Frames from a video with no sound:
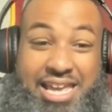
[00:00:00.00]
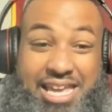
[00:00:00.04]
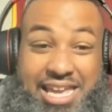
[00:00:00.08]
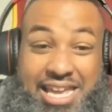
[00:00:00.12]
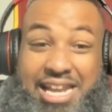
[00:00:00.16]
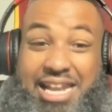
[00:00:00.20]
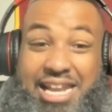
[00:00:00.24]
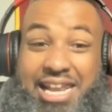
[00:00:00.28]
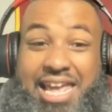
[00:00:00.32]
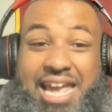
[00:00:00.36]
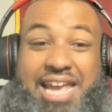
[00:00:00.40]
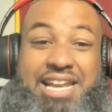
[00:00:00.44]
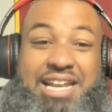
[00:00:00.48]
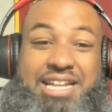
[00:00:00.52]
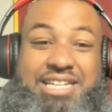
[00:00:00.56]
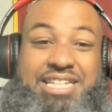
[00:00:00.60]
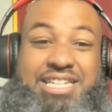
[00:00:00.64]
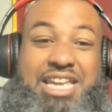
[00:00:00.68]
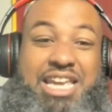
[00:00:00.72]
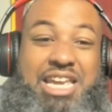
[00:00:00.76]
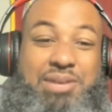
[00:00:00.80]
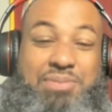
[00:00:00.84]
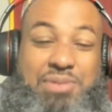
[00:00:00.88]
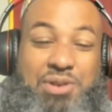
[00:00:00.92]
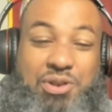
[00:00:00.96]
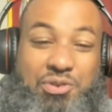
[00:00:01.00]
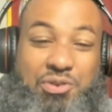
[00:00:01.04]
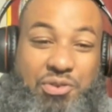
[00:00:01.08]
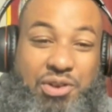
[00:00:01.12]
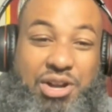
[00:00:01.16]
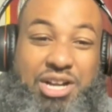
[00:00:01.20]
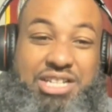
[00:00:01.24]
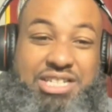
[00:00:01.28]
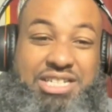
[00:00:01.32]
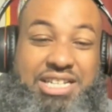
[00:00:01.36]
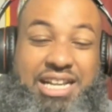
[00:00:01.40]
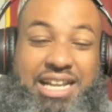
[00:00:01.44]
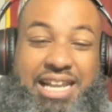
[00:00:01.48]
He led the team in
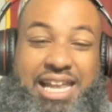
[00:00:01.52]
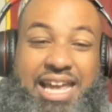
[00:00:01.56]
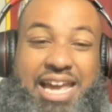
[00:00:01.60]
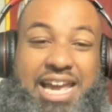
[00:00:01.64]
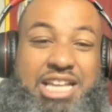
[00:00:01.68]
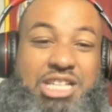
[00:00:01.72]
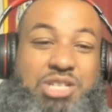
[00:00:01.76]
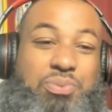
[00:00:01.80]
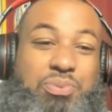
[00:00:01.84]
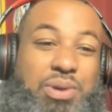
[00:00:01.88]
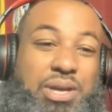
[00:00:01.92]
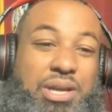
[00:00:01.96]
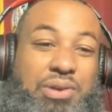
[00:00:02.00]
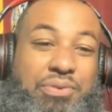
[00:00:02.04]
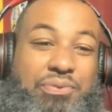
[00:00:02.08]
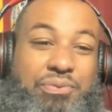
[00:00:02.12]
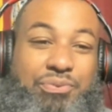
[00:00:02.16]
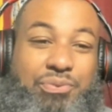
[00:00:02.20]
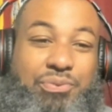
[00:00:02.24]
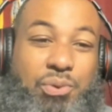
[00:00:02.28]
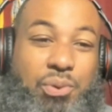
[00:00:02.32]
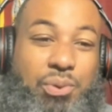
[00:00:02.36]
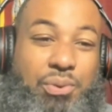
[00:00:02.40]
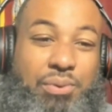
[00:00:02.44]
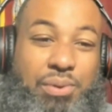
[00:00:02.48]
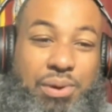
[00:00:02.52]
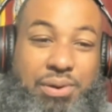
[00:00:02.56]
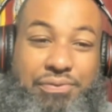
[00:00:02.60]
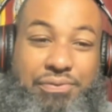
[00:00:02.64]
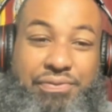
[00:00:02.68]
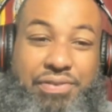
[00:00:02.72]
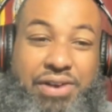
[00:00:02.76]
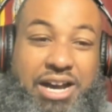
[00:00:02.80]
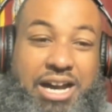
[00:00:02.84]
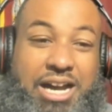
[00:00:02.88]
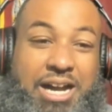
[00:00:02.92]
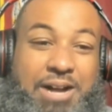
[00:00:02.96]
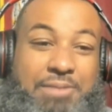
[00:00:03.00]
rushing last week
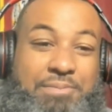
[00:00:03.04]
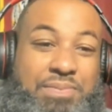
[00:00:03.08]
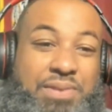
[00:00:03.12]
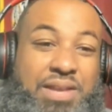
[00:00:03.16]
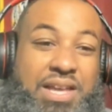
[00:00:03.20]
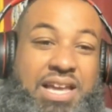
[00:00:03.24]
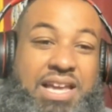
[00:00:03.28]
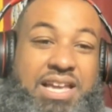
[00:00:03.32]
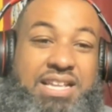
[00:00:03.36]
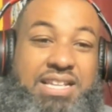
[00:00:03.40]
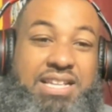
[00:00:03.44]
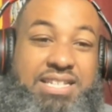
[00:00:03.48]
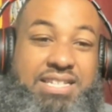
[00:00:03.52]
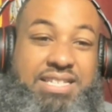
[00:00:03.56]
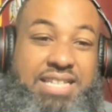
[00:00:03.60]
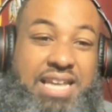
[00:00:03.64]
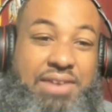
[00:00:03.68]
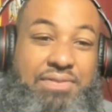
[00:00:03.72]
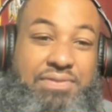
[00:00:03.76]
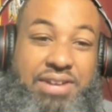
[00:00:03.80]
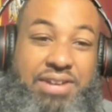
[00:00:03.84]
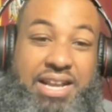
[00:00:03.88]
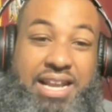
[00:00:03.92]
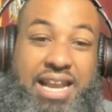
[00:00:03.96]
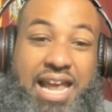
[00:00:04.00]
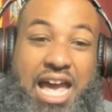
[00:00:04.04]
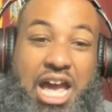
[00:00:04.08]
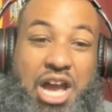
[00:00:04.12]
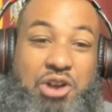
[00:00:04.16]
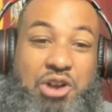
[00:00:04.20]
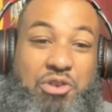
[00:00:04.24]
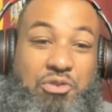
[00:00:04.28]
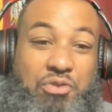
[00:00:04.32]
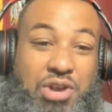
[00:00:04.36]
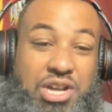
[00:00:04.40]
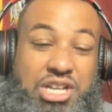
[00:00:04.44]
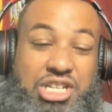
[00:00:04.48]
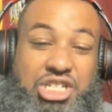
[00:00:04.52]
with
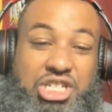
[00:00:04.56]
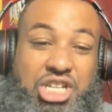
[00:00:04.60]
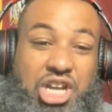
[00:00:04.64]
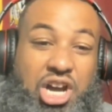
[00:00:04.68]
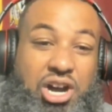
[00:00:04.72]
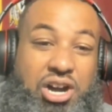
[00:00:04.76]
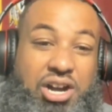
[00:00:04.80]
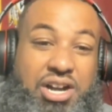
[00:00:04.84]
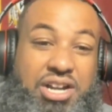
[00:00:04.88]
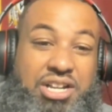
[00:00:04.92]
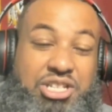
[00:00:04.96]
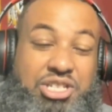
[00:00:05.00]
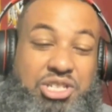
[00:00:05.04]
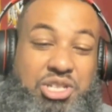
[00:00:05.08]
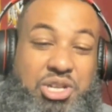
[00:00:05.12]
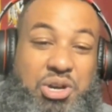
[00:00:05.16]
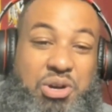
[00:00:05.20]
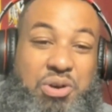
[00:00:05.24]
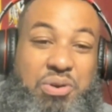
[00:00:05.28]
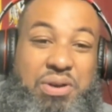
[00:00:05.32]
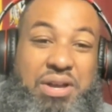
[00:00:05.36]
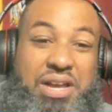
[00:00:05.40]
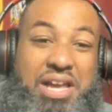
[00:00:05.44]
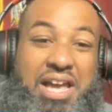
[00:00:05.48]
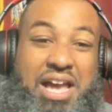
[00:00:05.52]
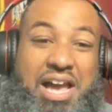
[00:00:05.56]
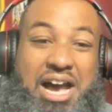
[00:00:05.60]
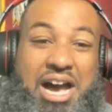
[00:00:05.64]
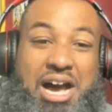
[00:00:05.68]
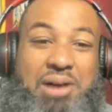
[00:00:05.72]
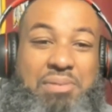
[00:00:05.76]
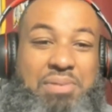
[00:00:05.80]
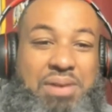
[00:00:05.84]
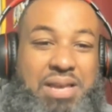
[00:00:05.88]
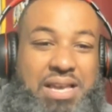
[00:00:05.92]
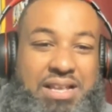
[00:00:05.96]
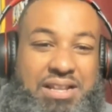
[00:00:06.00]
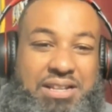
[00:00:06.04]
79 rush yards. So
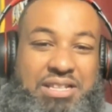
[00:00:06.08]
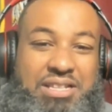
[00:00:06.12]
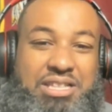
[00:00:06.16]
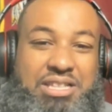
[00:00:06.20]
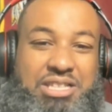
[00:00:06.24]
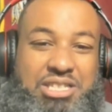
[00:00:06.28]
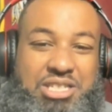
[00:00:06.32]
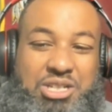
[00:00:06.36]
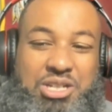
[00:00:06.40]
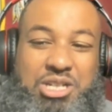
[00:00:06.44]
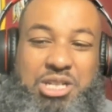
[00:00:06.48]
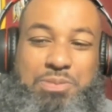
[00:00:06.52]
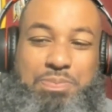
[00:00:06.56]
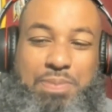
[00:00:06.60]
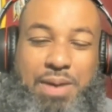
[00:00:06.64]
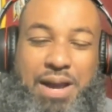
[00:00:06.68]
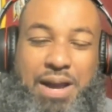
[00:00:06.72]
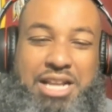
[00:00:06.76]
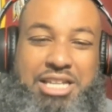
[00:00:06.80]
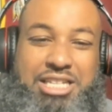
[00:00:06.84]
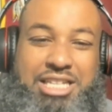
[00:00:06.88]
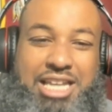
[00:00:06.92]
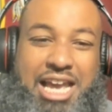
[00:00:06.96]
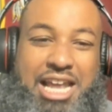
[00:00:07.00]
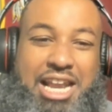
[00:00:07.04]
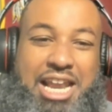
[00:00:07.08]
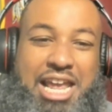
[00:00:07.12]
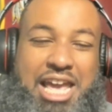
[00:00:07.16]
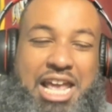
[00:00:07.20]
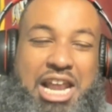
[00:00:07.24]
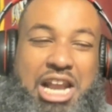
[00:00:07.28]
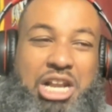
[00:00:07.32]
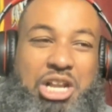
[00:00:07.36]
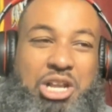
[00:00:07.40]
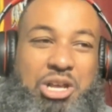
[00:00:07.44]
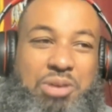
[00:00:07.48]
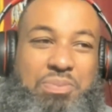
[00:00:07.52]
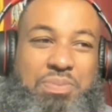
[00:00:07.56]
so the Spiders kind of
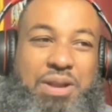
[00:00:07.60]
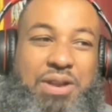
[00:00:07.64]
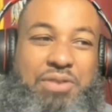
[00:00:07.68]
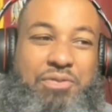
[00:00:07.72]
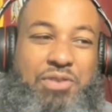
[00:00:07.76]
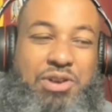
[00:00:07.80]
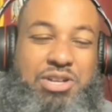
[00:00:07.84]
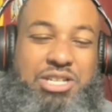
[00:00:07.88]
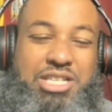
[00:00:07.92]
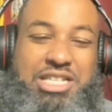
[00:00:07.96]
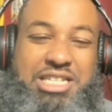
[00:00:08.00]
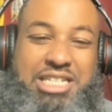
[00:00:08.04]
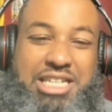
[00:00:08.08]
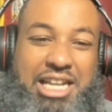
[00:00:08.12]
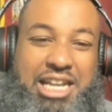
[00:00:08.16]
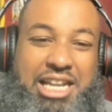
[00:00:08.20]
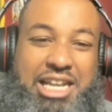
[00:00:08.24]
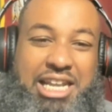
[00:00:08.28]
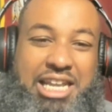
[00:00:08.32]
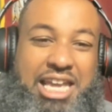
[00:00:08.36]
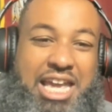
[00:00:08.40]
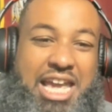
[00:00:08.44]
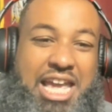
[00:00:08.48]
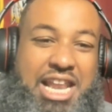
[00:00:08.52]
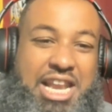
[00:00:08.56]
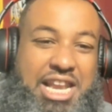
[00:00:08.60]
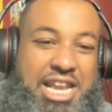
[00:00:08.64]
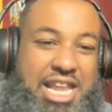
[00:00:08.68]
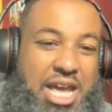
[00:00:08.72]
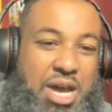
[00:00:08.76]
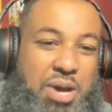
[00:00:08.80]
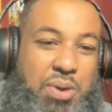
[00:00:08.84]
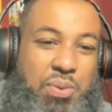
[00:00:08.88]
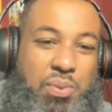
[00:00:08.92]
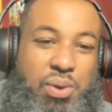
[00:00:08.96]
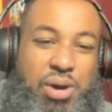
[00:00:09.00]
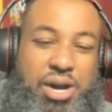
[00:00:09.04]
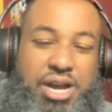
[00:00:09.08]
had a little bit of versatility in
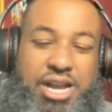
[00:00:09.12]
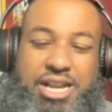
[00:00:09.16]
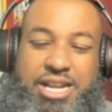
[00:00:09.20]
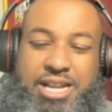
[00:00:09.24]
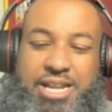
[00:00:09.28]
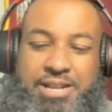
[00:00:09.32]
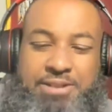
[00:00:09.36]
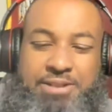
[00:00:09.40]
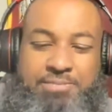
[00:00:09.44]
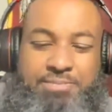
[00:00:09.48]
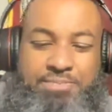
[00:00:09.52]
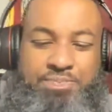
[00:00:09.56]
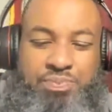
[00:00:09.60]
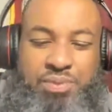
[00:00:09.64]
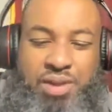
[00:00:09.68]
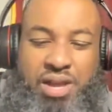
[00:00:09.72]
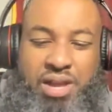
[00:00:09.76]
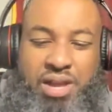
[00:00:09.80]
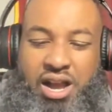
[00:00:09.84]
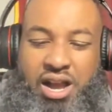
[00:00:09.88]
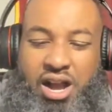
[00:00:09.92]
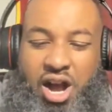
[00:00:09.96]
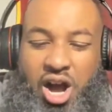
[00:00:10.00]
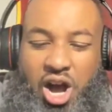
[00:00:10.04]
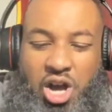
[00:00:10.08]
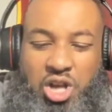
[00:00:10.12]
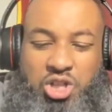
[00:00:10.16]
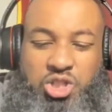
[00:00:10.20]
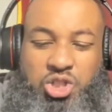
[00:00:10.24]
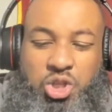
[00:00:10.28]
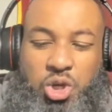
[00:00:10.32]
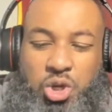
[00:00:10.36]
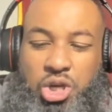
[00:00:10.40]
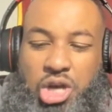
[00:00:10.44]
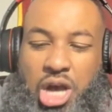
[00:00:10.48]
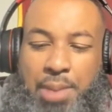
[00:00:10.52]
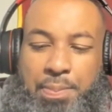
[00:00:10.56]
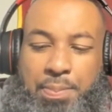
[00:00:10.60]
that one, and
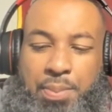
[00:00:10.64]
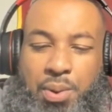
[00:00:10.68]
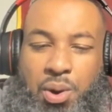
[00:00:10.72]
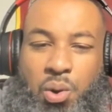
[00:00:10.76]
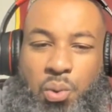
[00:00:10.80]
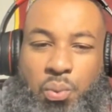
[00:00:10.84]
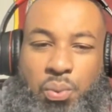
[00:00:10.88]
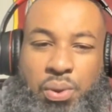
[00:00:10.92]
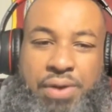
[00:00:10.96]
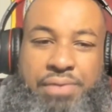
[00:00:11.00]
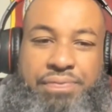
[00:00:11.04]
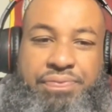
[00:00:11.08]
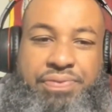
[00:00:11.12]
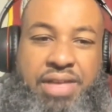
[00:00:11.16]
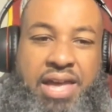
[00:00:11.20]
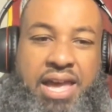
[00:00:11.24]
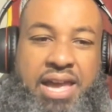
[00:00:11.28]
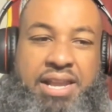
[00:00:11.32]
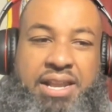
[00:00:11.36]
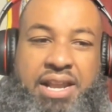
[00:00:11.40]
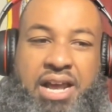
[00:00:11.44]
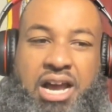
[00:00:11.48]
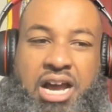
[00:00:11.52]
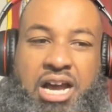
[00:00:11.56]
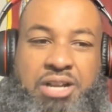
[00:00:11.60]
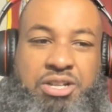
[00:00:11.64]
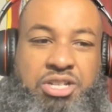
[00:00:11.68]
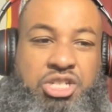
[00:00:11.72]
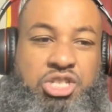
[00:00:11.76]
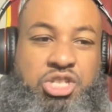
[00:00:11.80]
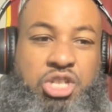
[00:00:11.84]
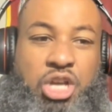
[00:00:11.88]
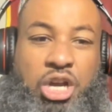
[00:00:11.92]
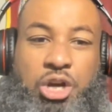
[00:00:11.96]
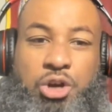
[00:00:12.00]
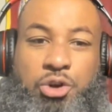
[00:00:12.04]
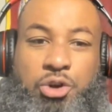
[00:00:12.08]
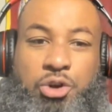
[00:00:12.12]
also coupled with that,
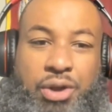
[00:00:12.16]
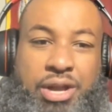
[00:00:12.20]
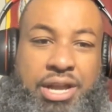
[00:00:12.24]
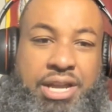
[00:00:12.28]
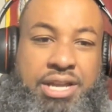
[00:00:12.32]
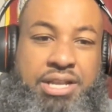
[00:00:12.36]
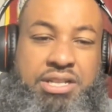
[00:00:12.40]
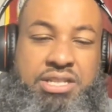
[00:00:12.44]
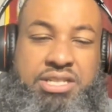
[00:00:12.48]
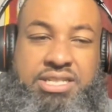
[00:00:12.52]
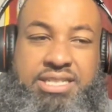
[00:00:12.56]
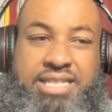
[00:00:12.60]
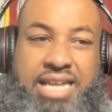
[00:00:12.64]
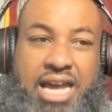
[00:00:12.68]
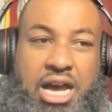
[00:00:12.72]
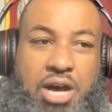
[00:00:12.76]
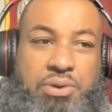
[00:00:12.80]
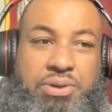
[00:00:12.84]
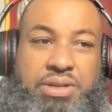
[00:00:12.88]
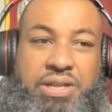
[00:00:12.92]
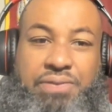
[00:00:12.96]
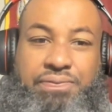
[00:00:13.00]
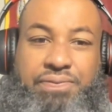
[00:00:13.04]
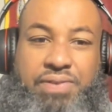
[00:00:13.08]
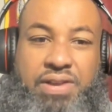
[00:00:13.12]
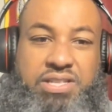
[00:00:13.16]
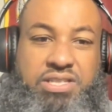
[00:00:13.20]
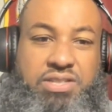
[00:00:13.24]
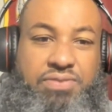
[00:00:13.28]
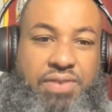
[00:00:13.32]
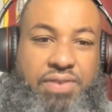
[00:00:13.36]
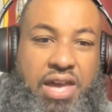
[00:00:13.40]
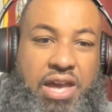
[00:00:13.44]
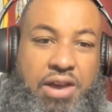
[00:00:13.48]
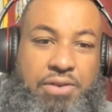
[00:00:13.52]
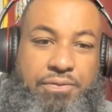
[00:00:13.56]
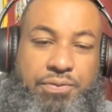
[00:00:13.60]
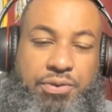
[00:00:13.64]
just a great stout
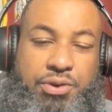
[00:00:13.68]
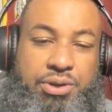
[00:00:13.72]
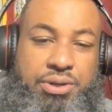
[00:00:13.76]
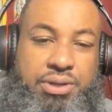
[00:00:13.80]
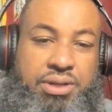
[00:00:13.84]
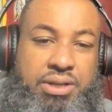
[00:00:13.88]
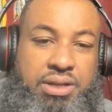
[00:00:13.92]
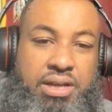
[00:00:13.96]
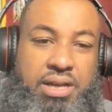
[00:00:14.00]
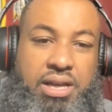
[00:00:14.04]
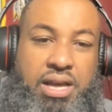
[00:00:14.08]
defensive effort.